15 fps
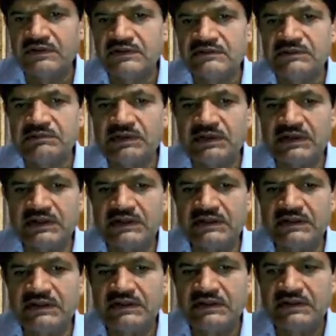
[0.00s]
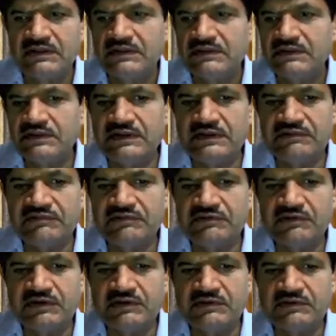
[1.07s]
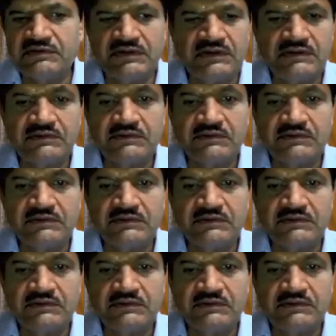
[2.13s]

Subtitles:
Similarly, here if you want to see,